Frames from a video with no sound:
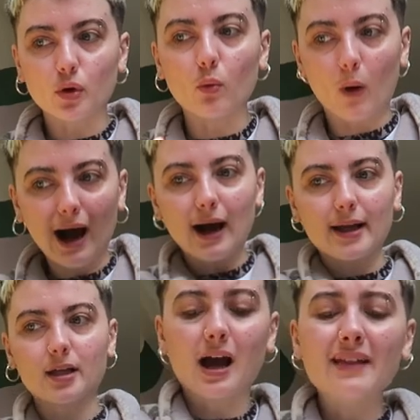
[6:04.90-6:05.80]
know
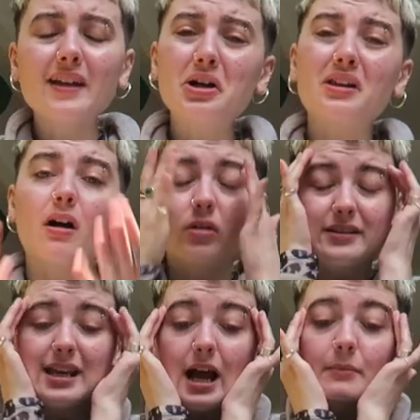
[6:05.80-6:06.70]
why. And they,
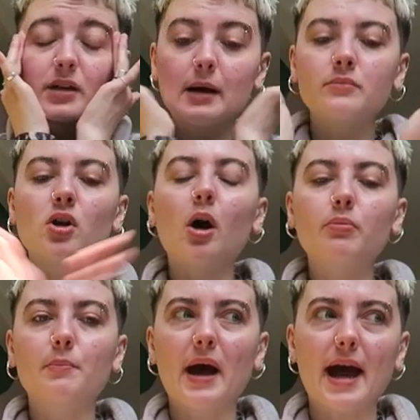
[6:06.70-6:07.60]
honestly, I'm, I'm not
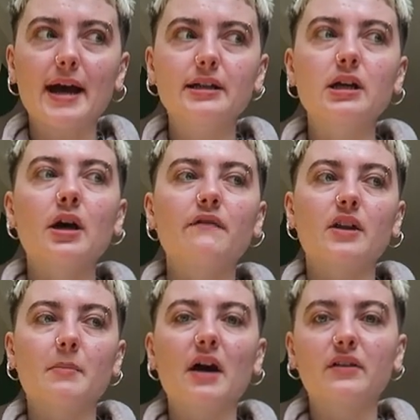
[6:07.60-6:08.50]
prepared for
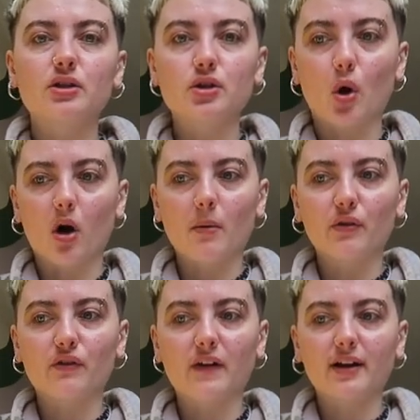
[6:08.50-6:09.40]
them having to talk
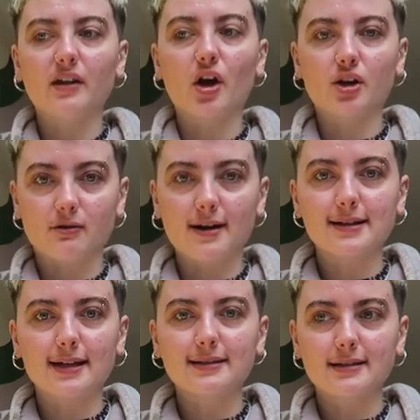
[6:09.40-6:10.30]
about the fact that her
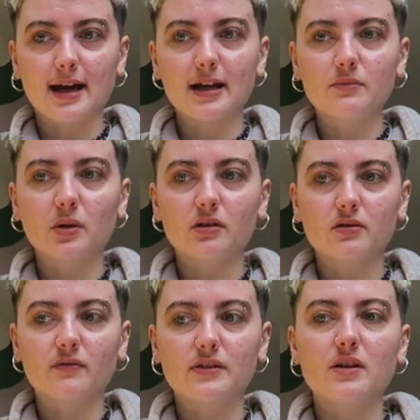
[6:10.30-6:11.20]
granddad is dead
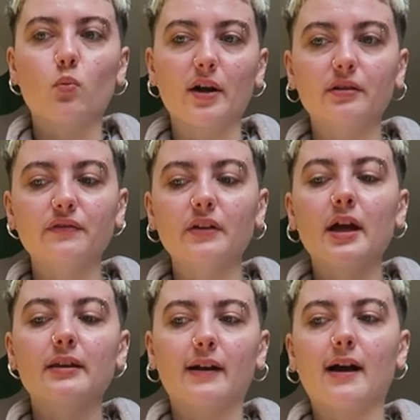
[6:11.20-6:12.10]
because obviously Wilf,
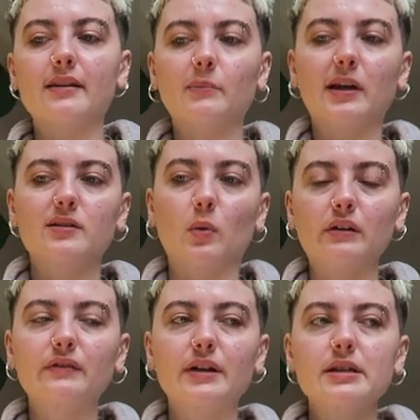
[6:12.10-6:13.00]
the guy that plays
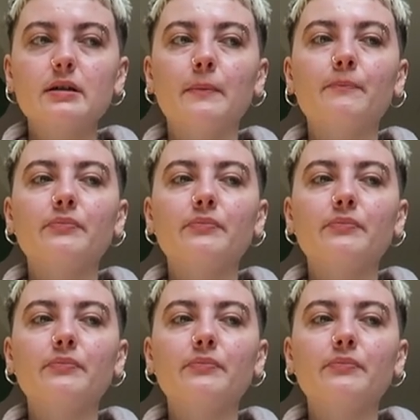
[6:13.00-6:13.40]
Wilfred,